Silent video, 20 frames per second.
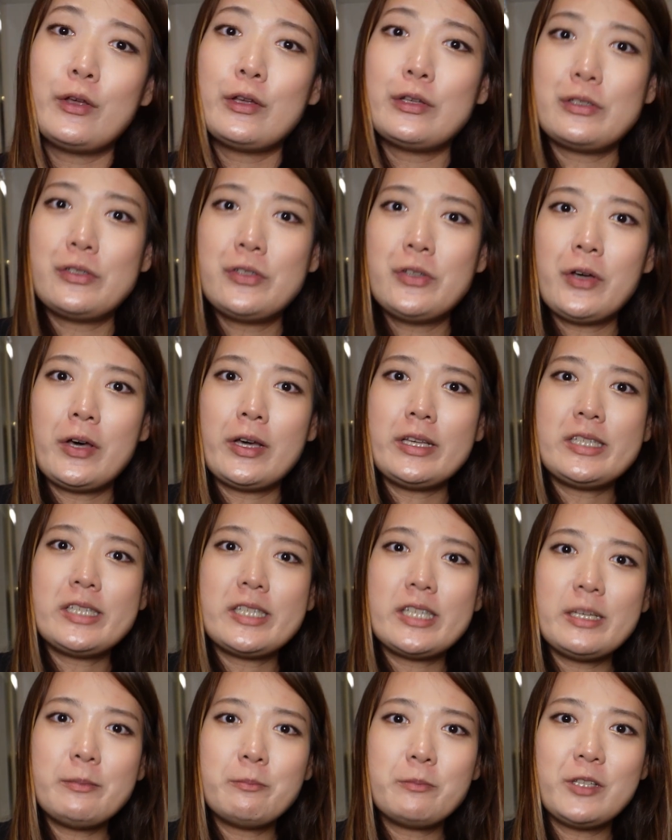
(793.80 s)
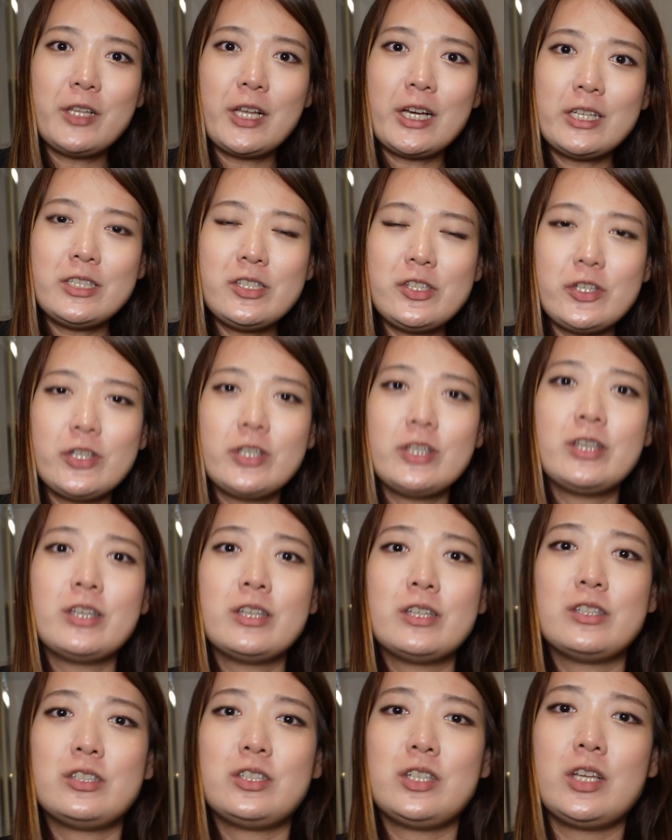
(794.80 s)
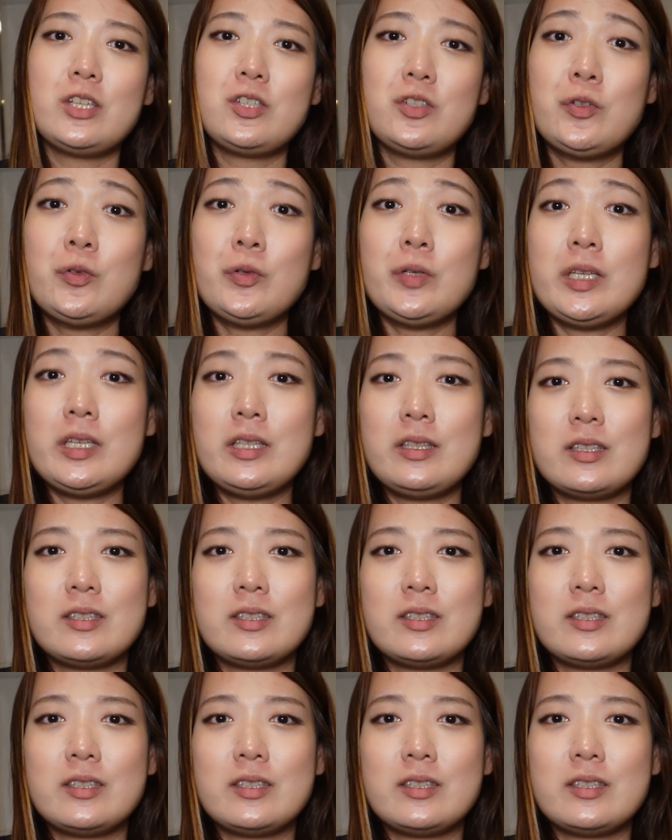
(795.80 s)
So I skip lunch just to eat